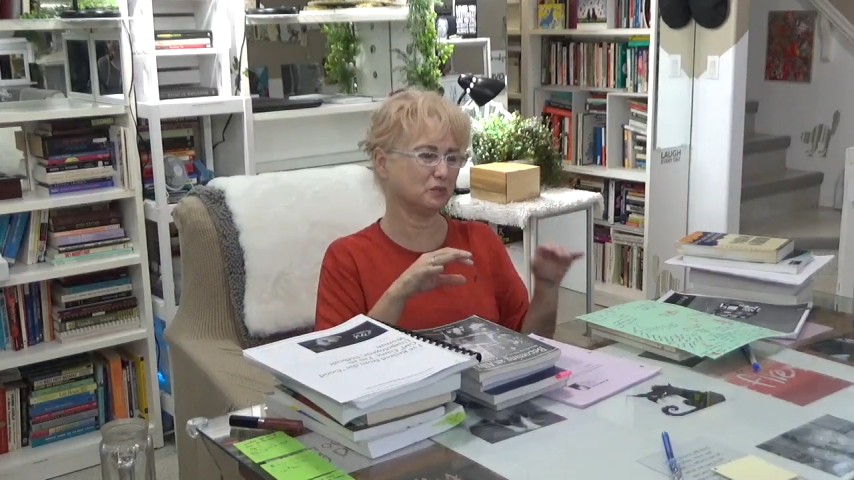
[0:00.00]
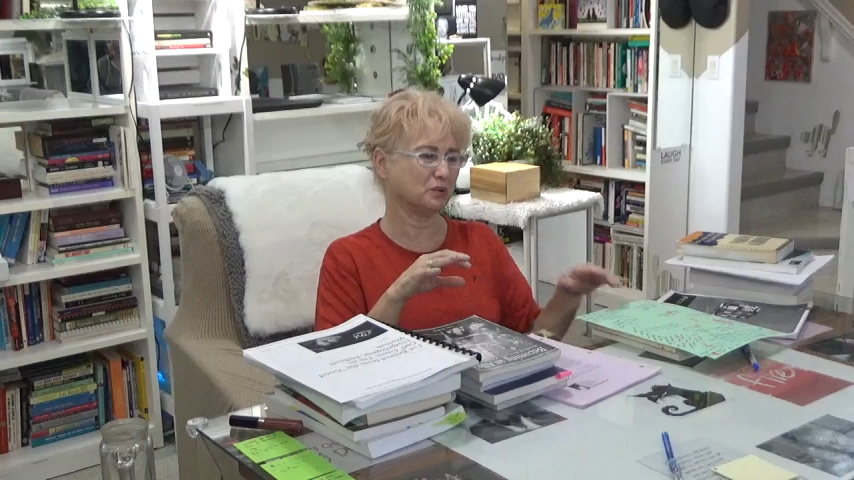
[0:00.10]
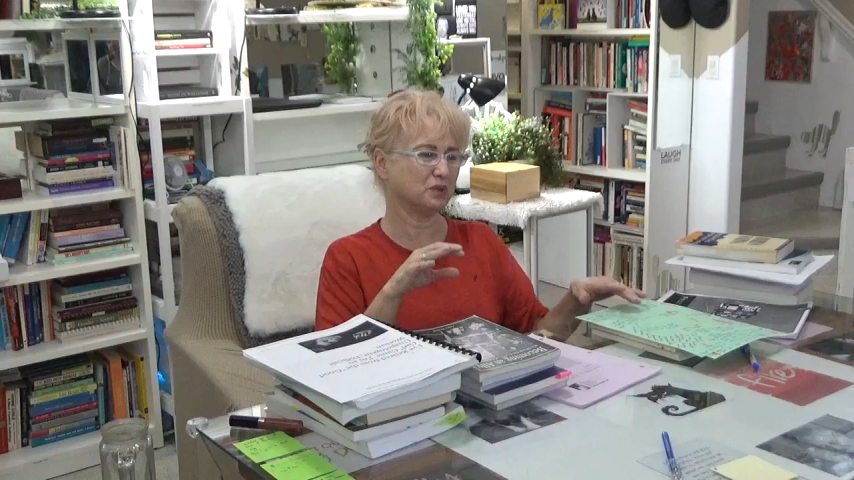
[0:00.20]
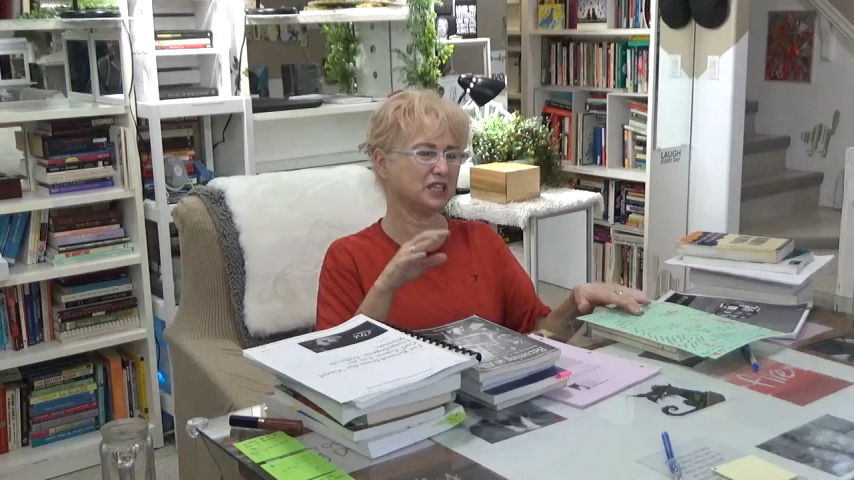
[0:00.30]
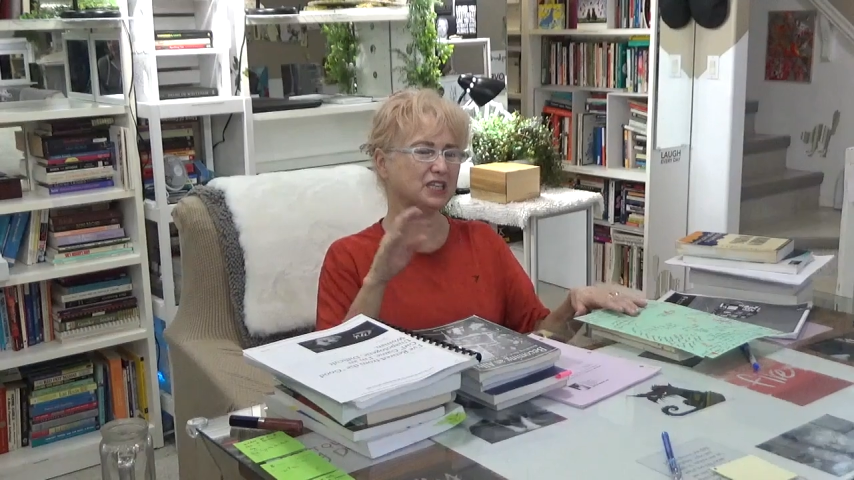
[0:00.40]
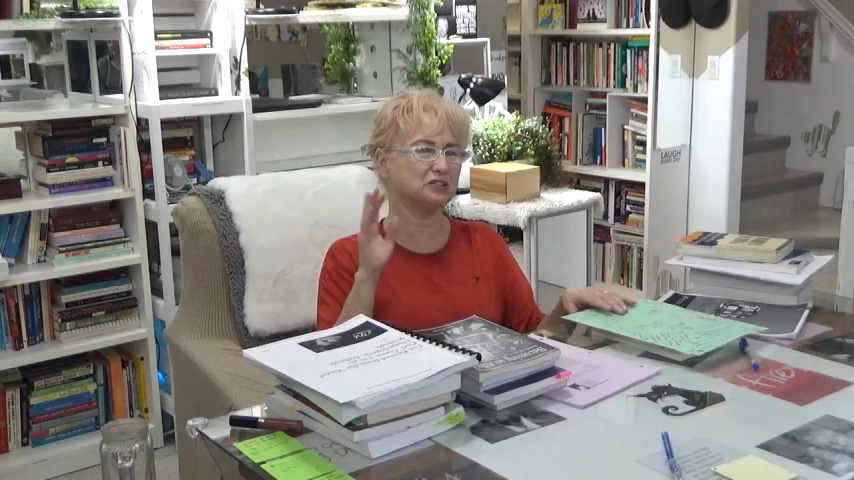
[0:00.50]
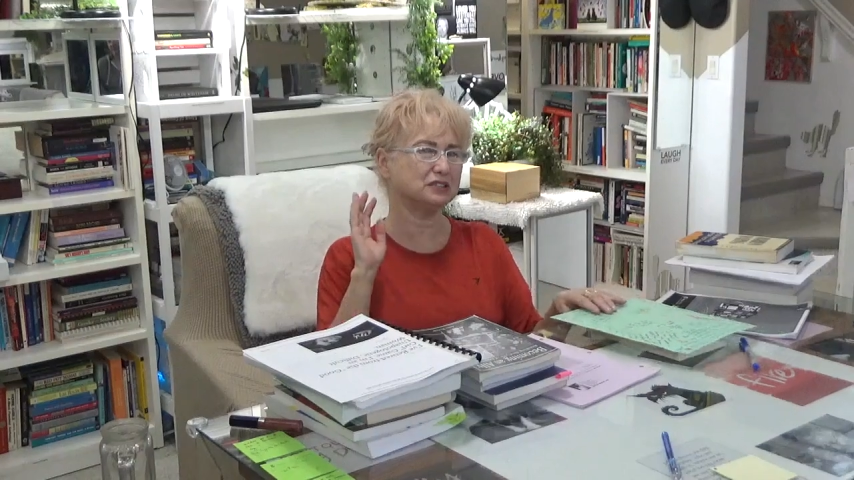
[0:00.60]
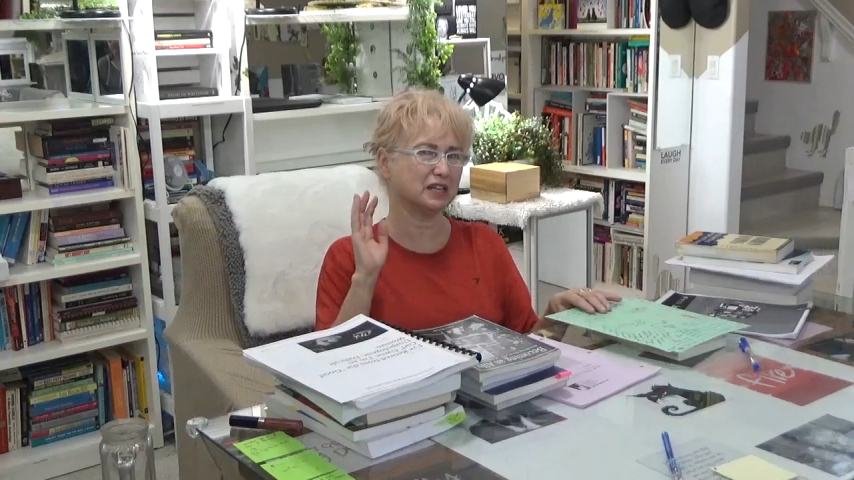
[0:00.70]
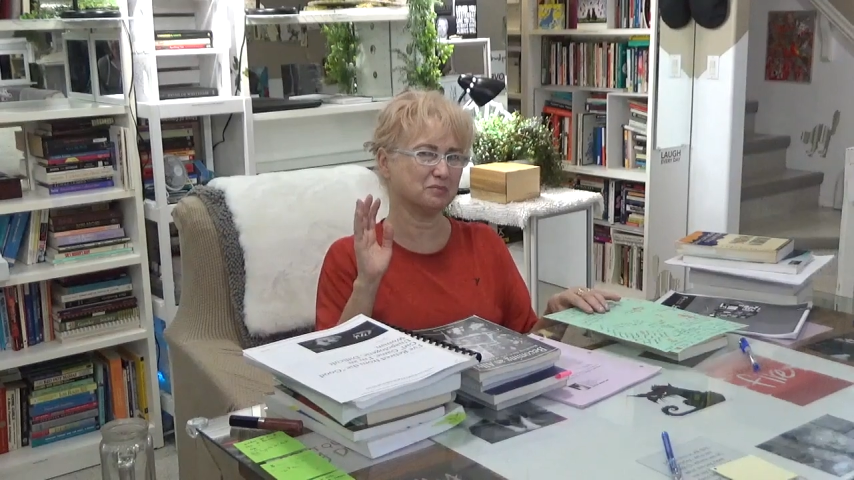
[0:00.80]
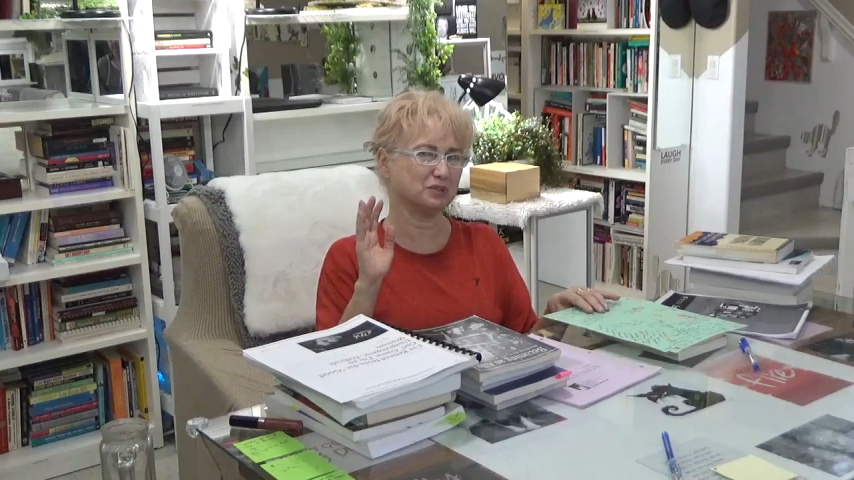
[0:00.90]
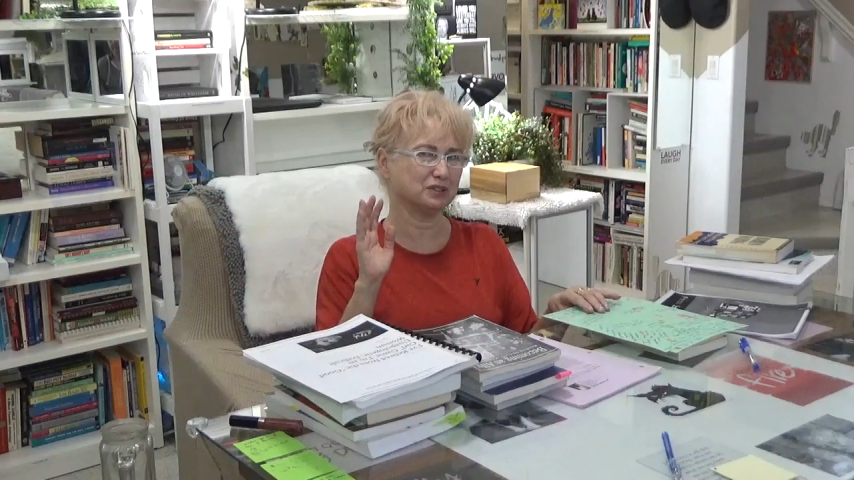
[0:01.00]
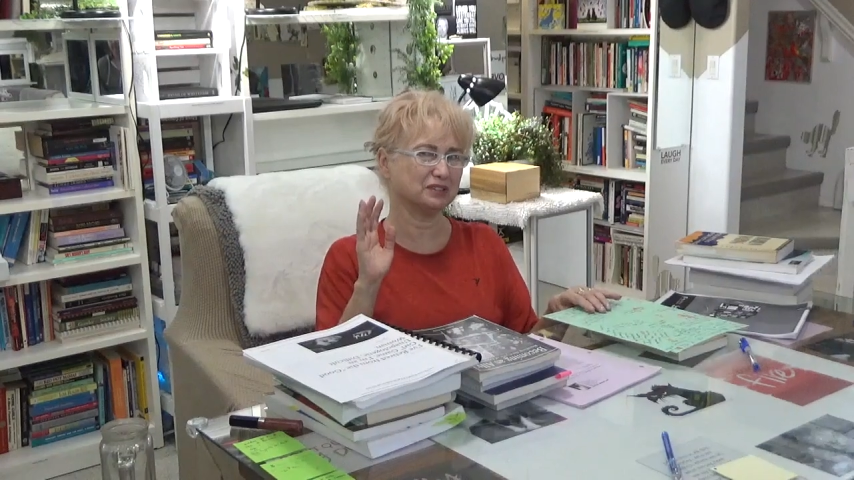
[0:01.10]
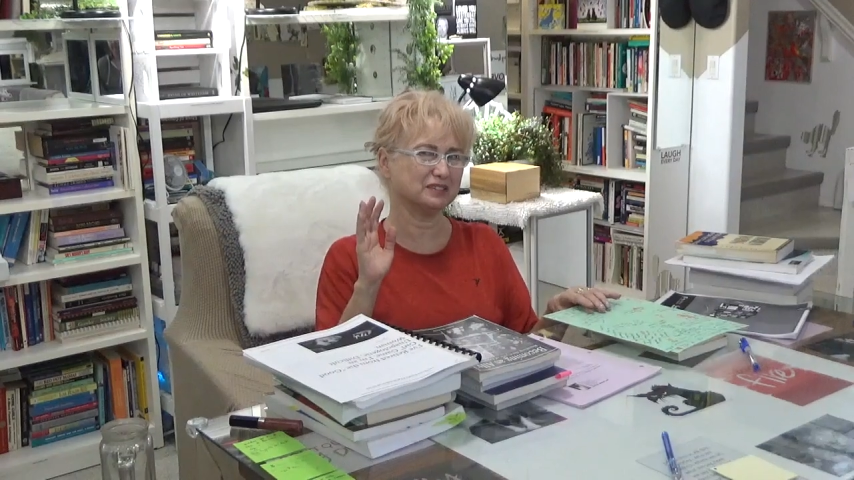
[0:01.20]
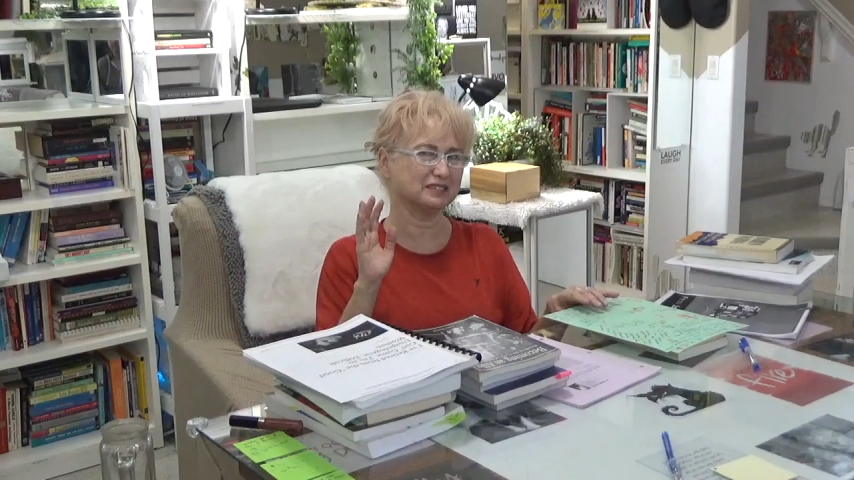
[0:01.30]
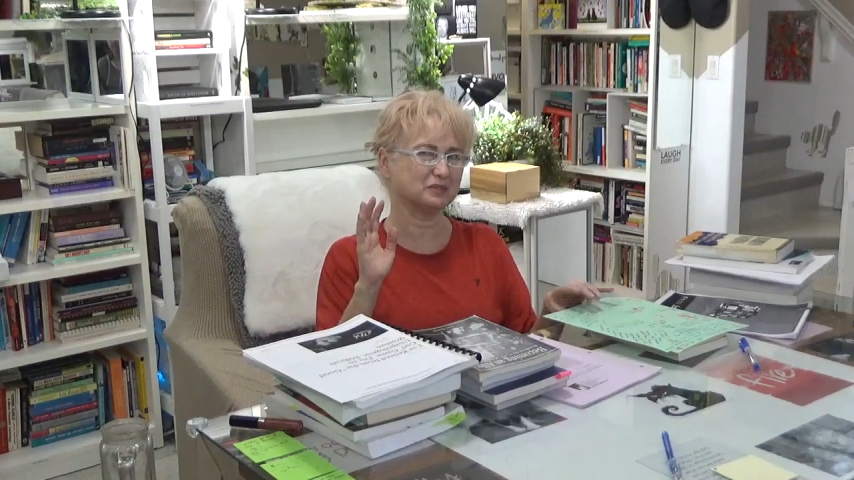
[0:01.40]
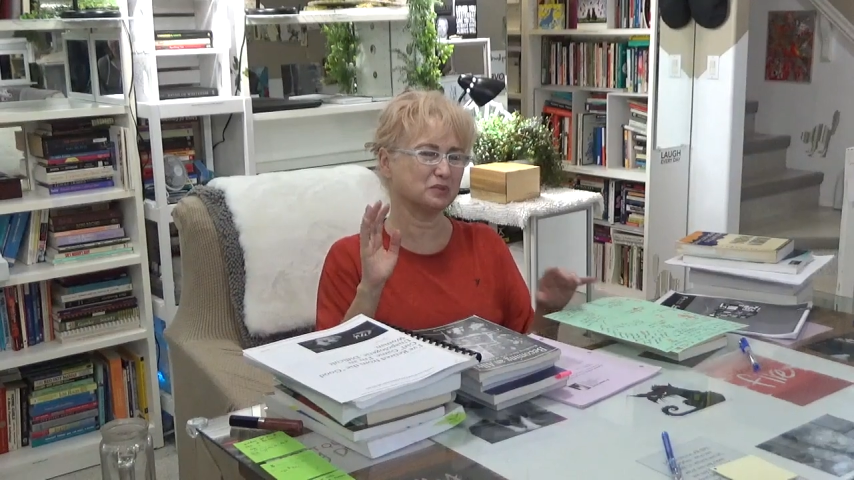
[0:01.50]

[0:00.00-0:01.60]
when we hear numbers,